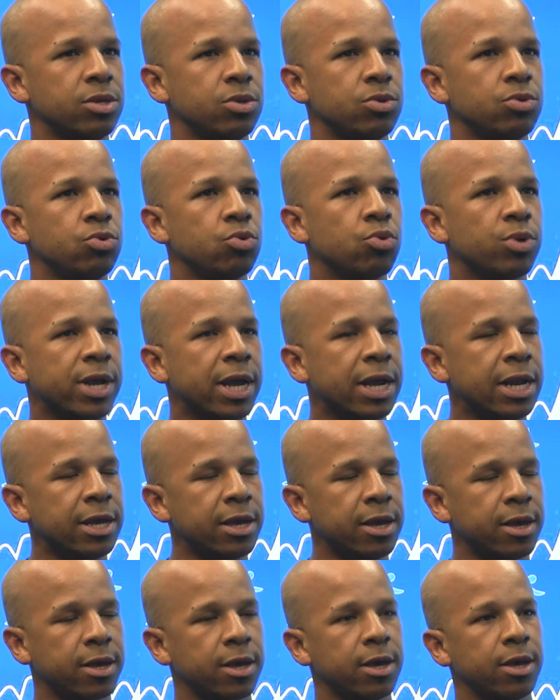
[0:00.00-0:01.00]

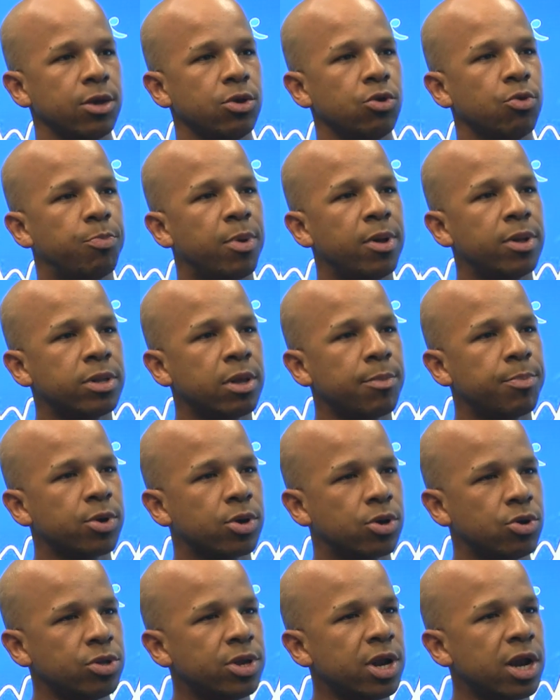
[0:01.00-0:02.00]
you build up a
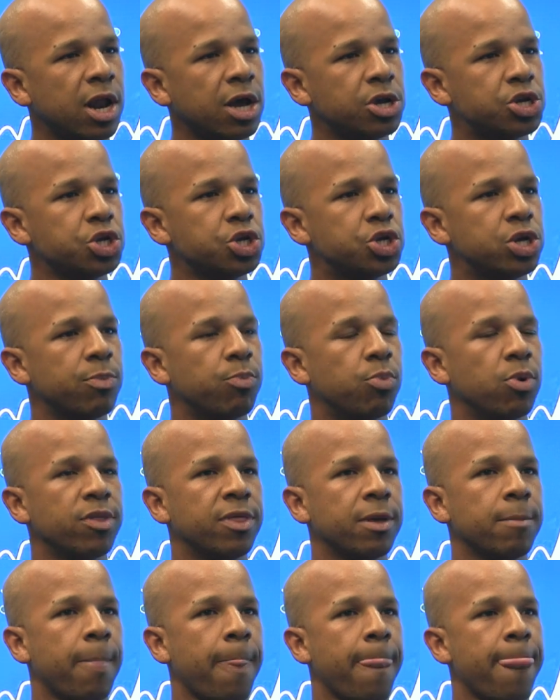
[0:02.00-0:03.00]
good relationship with
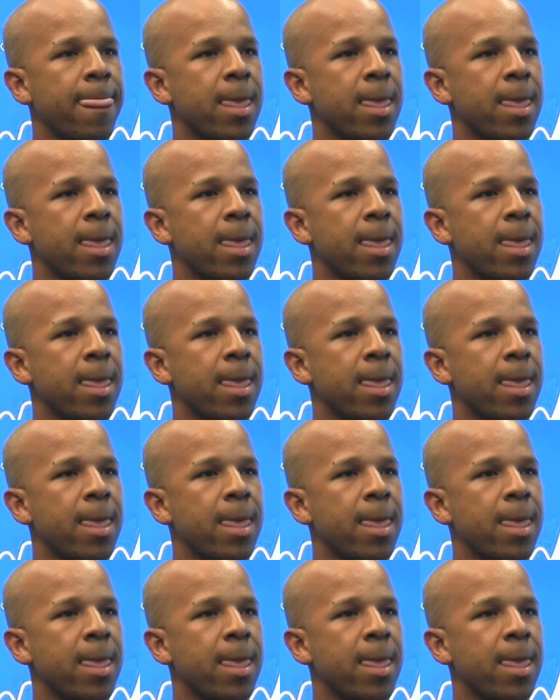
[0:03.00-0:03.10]
them.